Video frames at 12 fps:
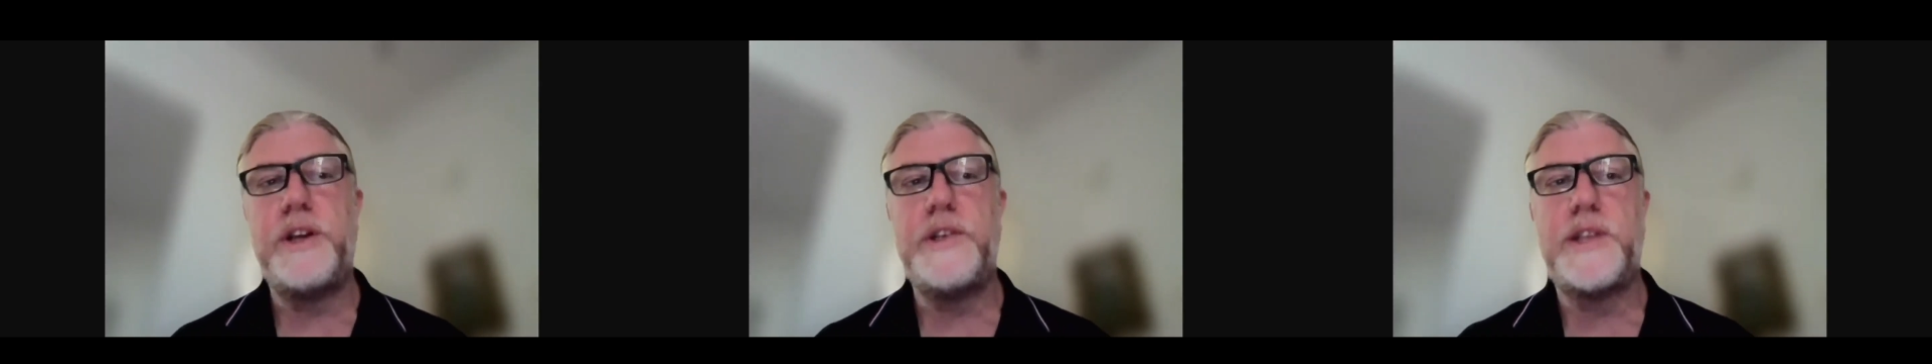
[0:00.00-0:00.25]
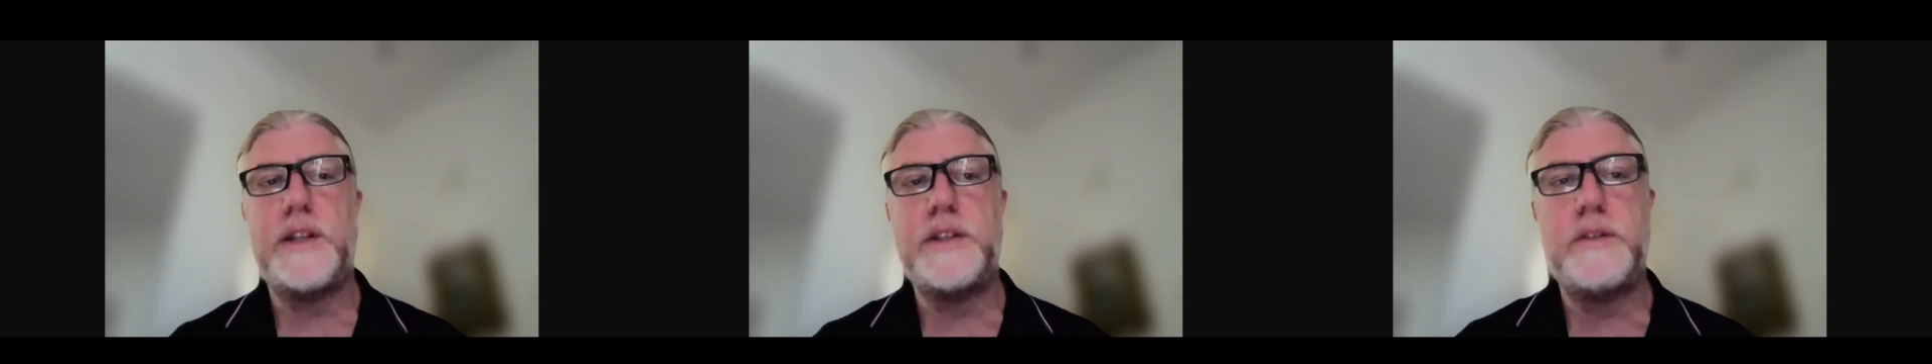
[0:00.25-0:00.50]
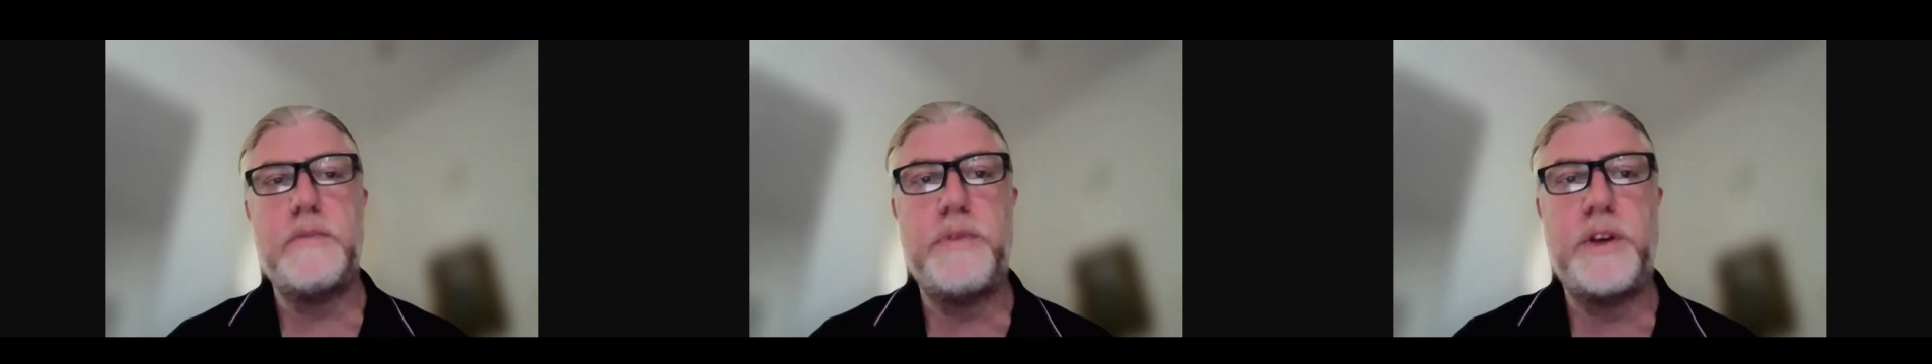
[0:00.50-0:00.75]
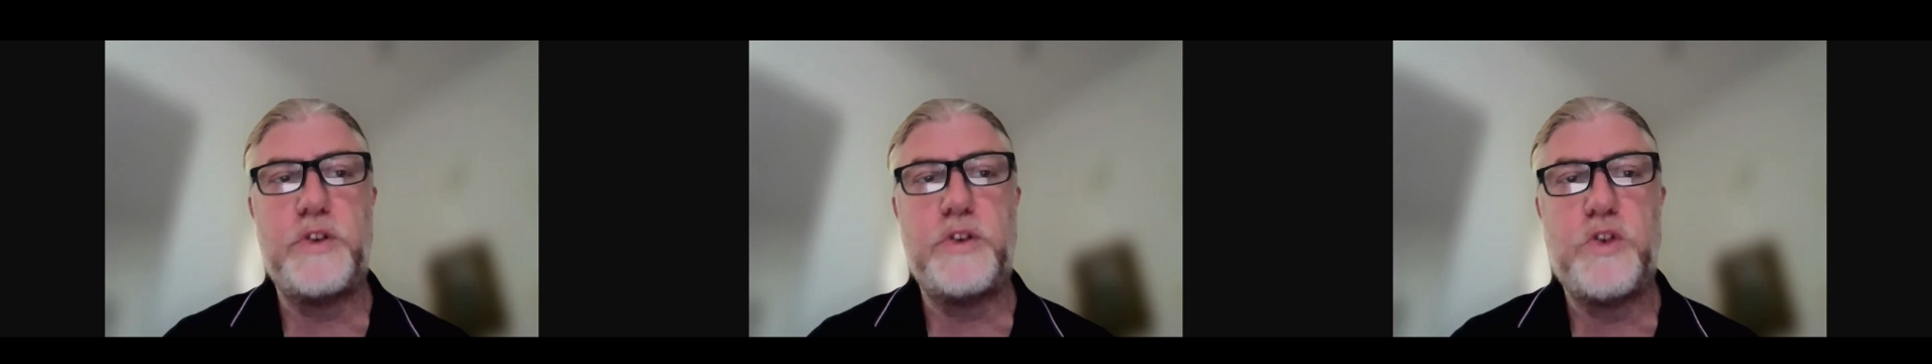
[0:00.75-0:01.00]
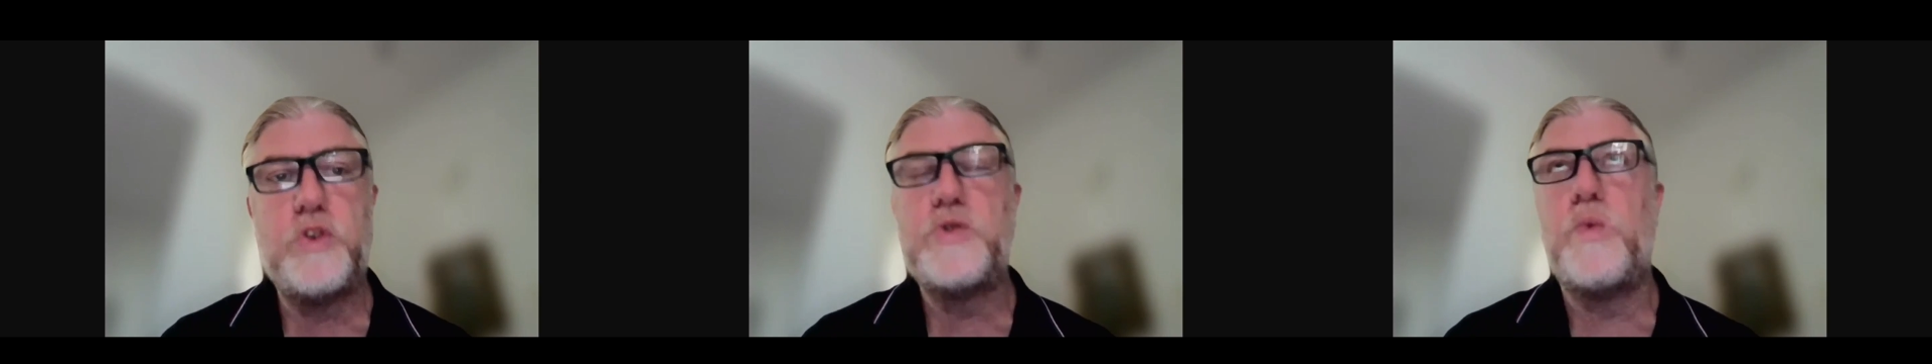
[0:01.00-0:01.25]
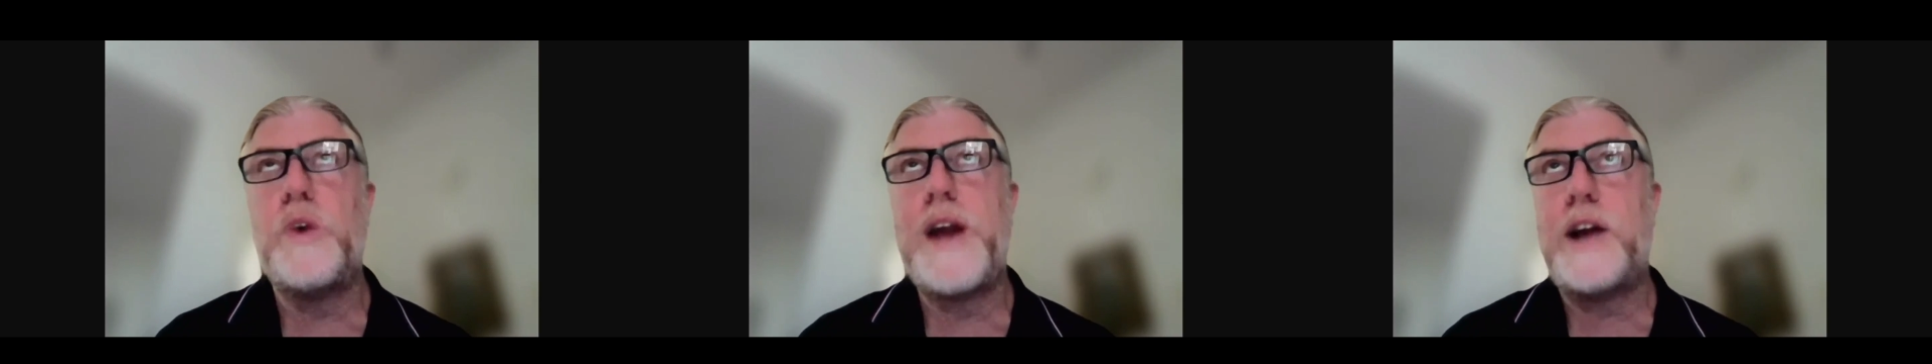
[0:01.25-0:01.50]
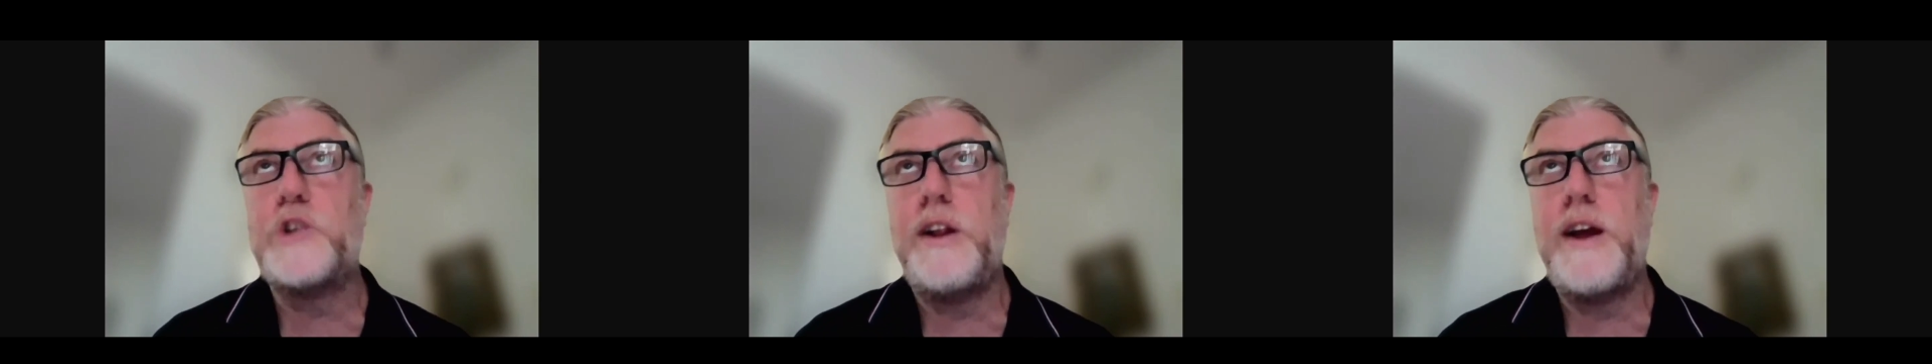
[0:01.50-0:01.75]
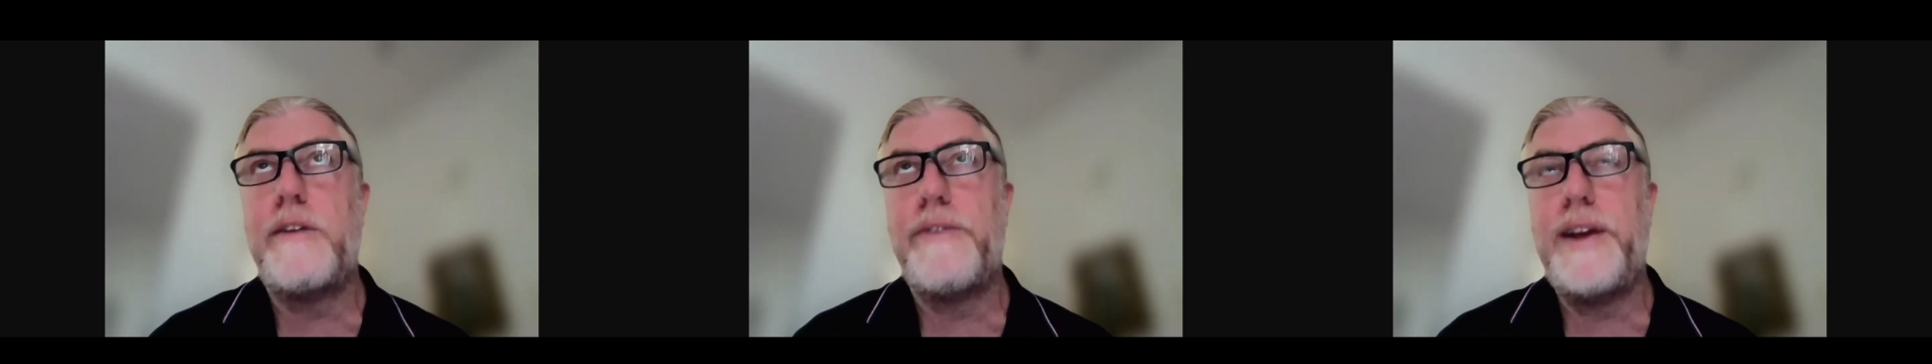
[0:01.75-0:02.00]
is that because we actually
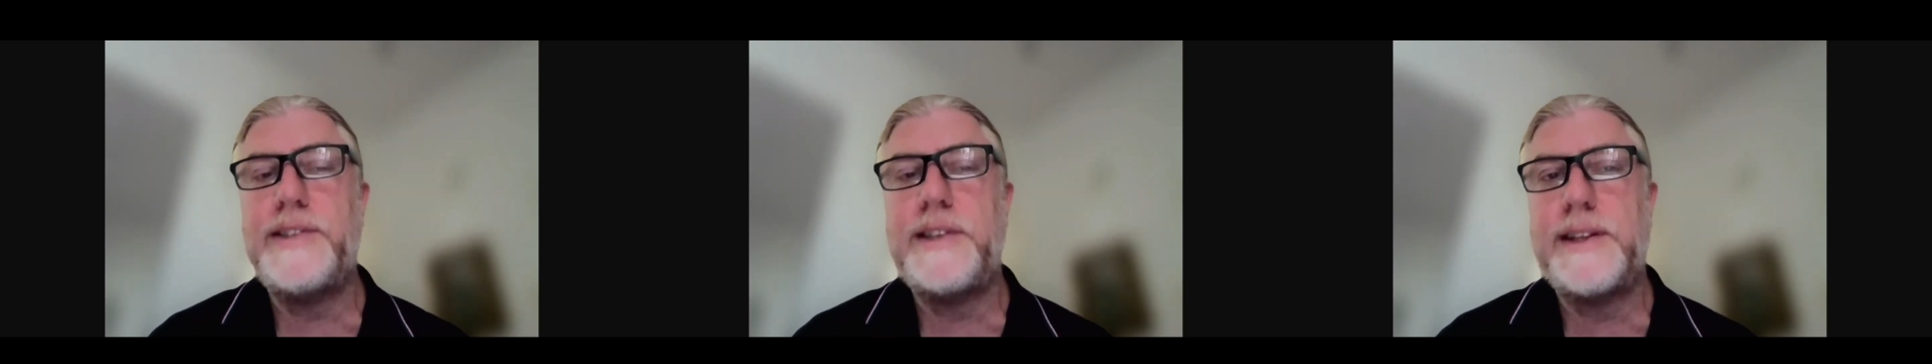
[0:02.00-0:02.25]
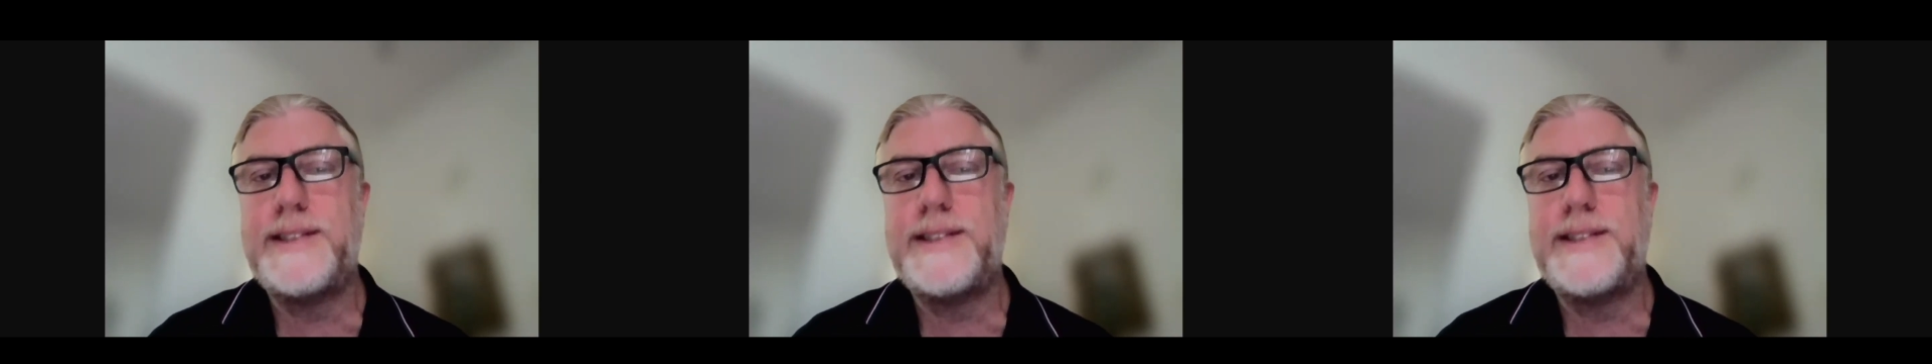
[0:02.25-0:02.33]
are facing a